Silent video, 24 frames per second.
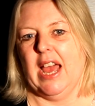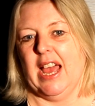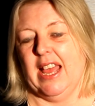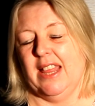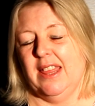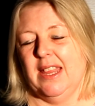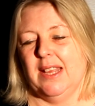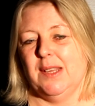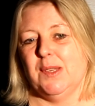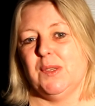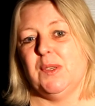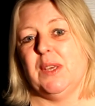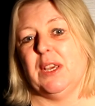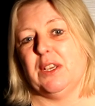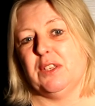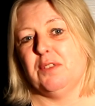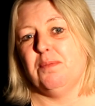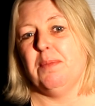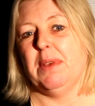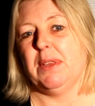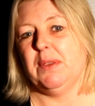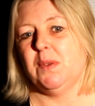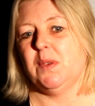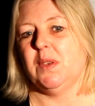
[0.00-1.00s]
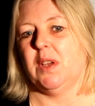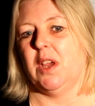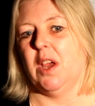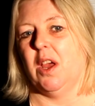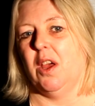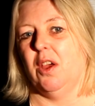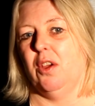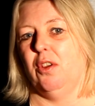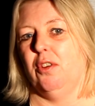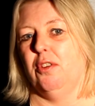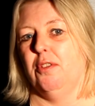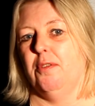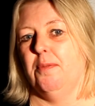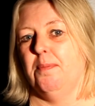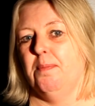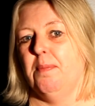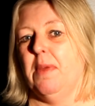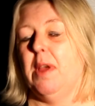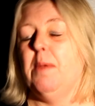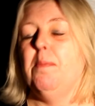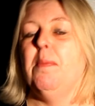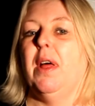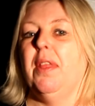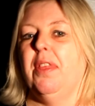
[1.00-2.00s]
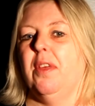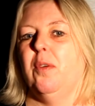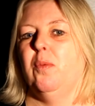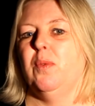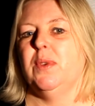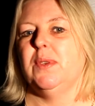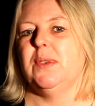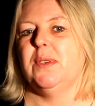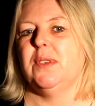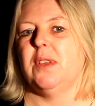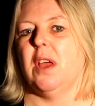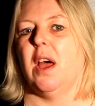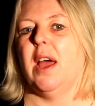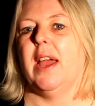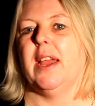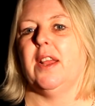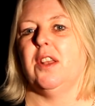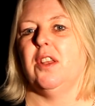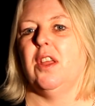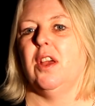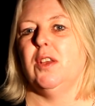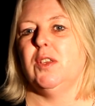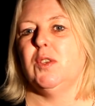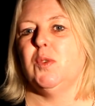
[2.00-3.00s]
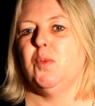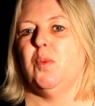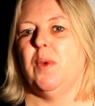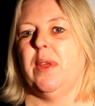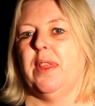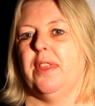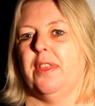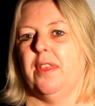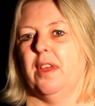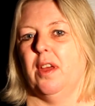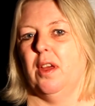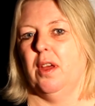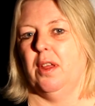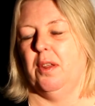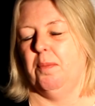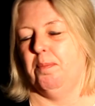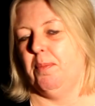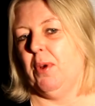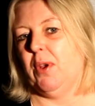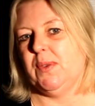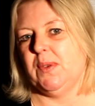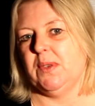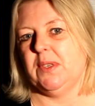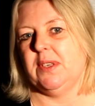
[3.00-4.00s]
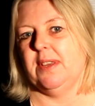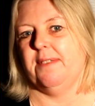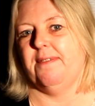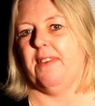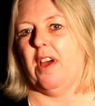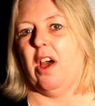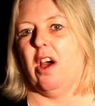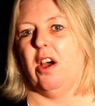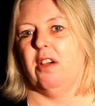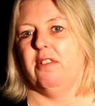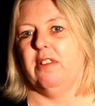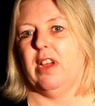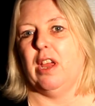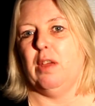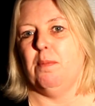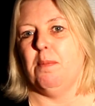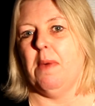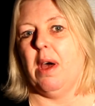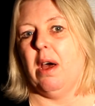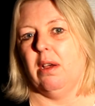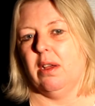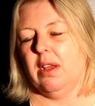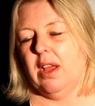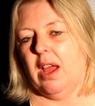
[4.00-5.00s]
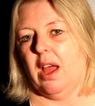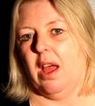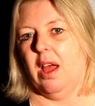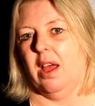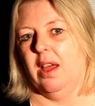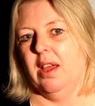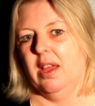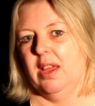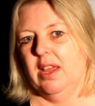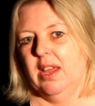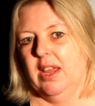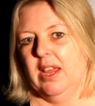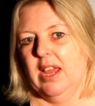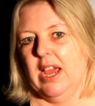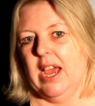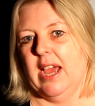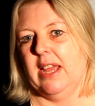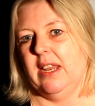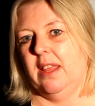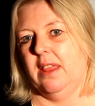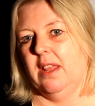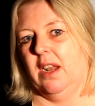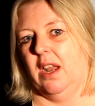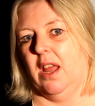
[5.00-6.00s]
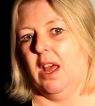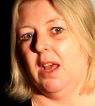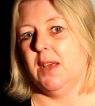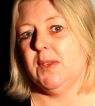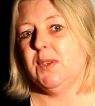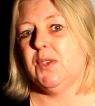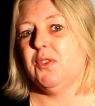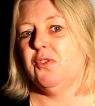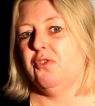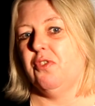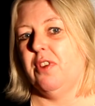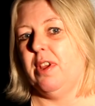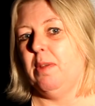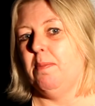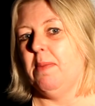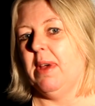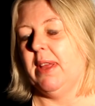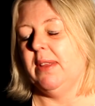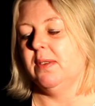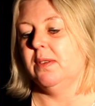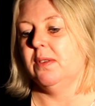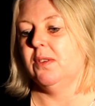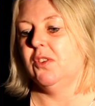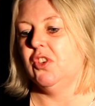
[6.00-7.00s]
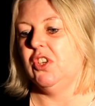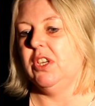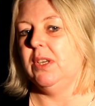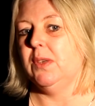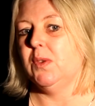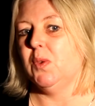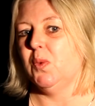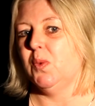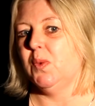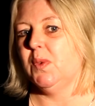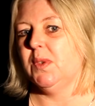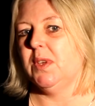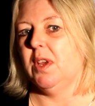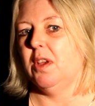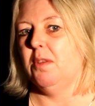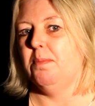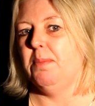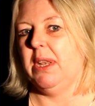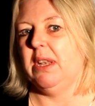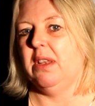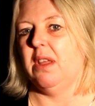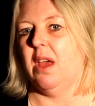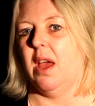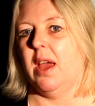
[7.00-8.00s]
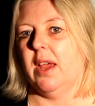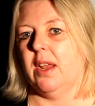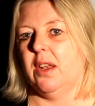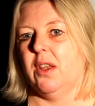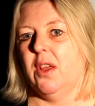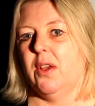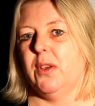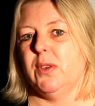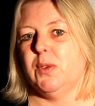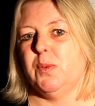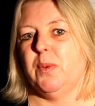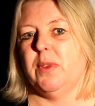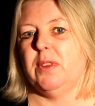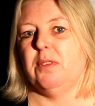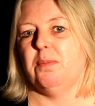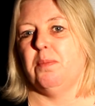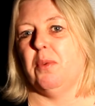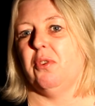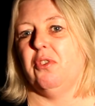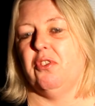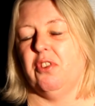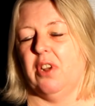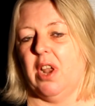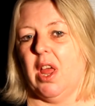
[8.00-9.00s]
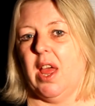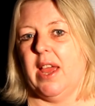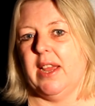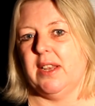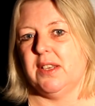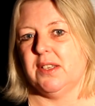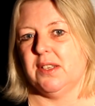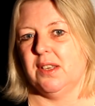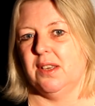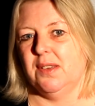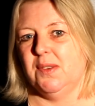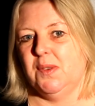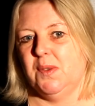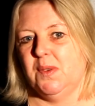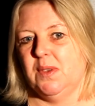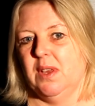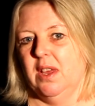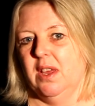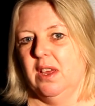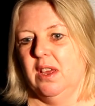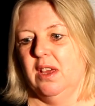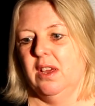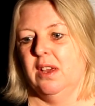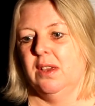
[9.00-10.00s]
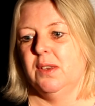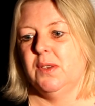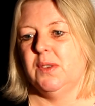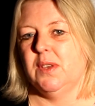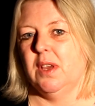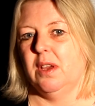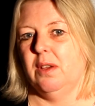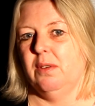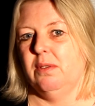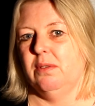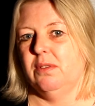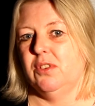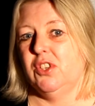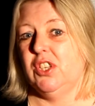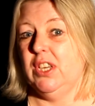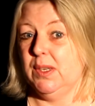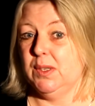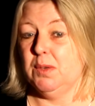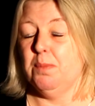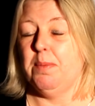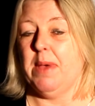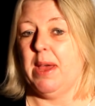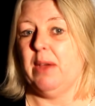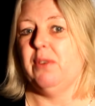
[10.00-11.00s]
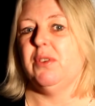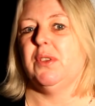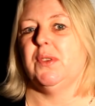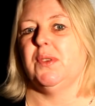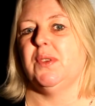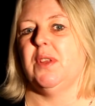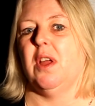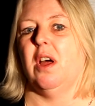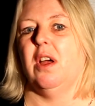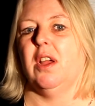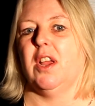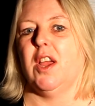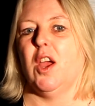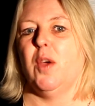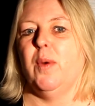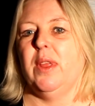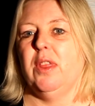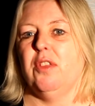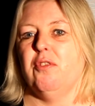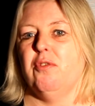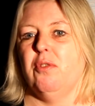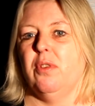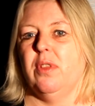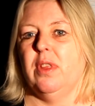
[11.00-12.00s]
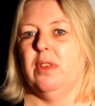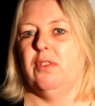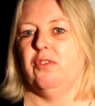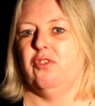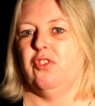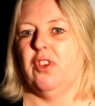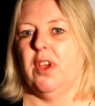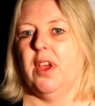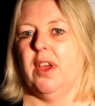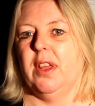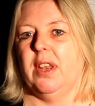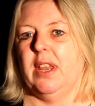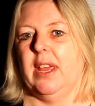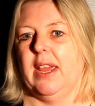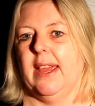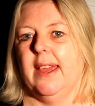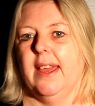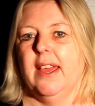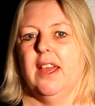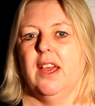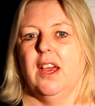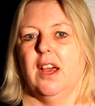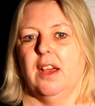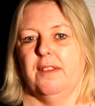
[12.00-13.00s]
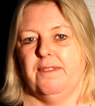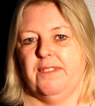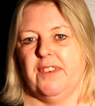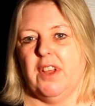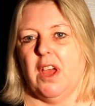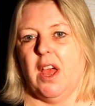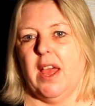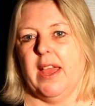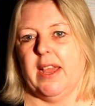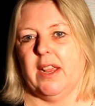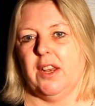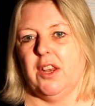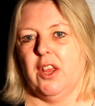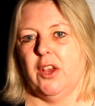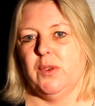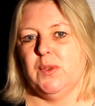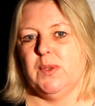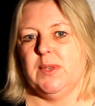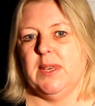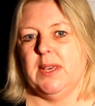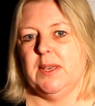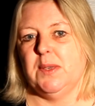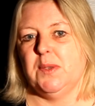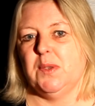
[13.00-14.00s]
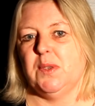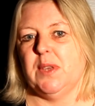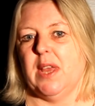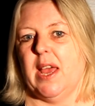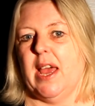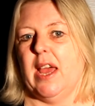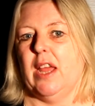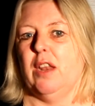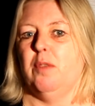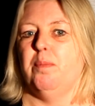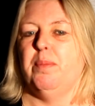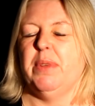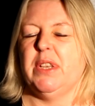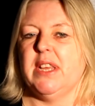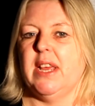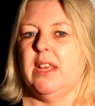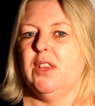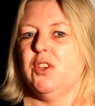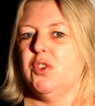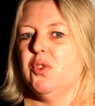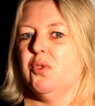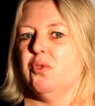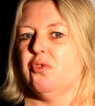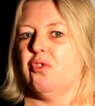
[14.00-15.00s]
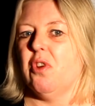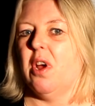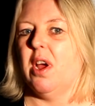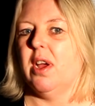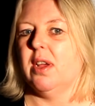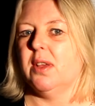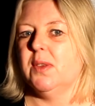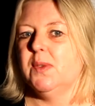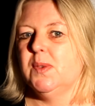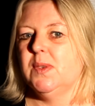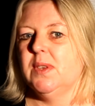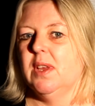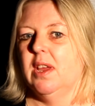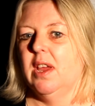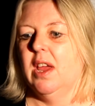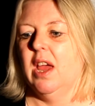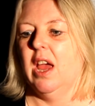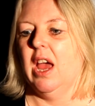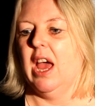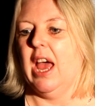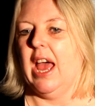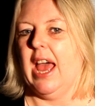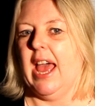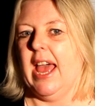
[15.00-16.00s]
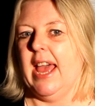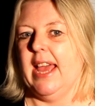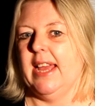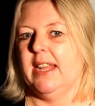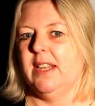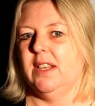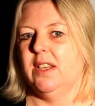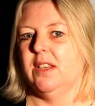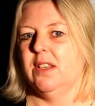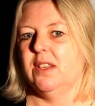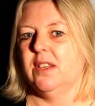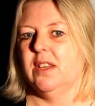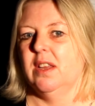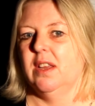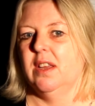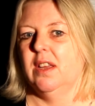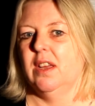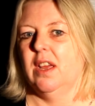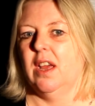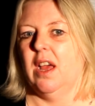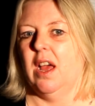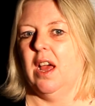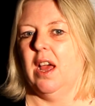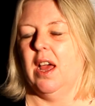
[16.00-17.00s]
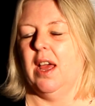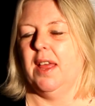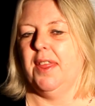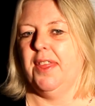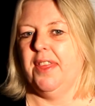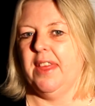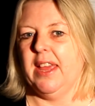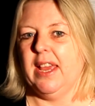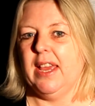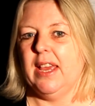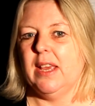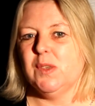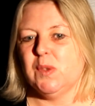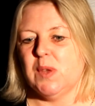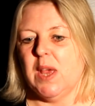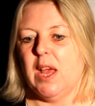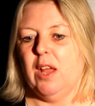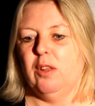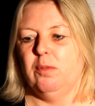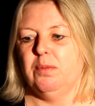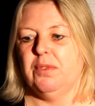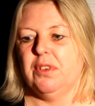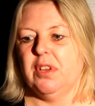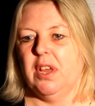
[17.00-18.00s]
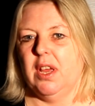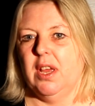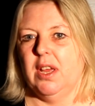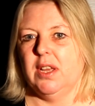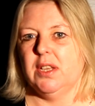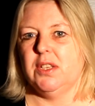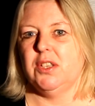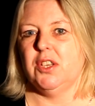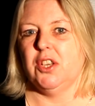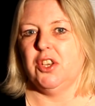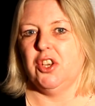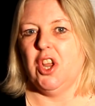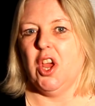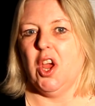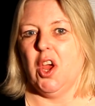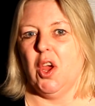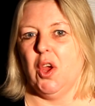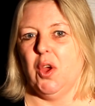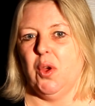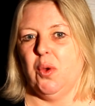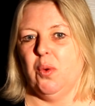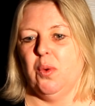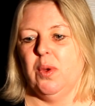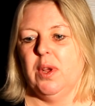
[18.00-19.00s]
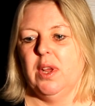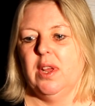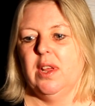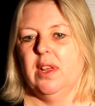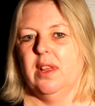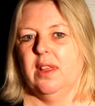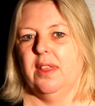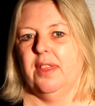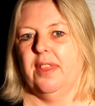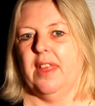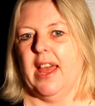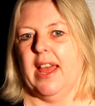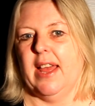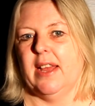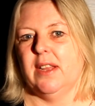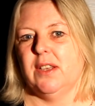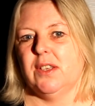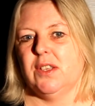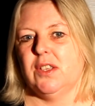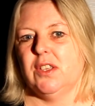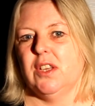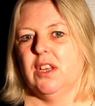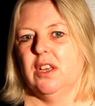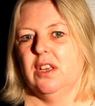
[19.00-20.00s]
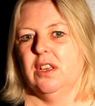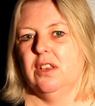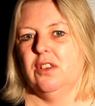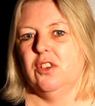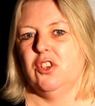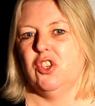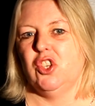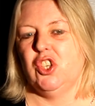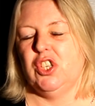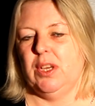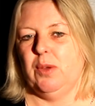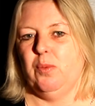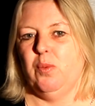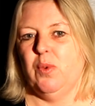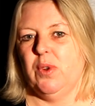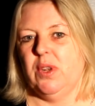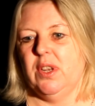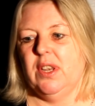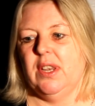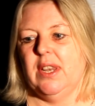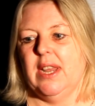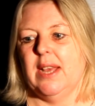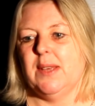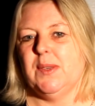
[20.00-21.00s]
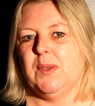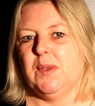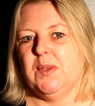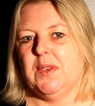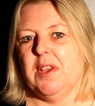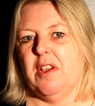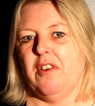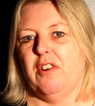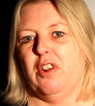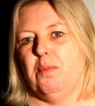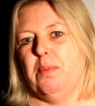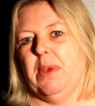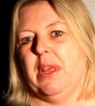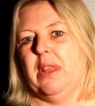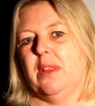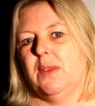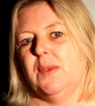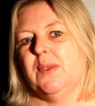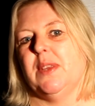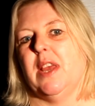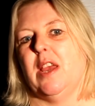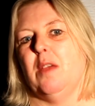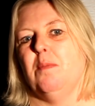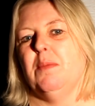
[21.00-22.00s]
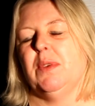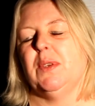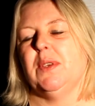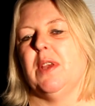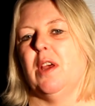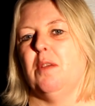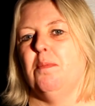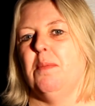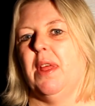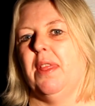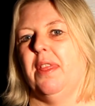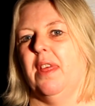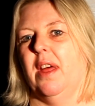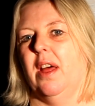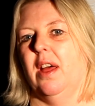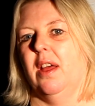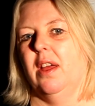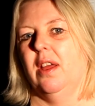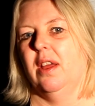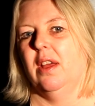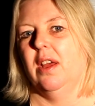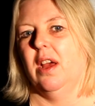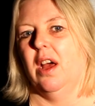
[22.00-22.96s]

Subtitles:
And then 6 months ago, my mother was diagnosed with a positive RA marker, and in the last 3 months she's also been diagnosed with spondylitis. So she's about to start going through this journey of diagnosis and potential drugs. And I think it's helped her to know that she wouldn't necessarily be the same as her mother.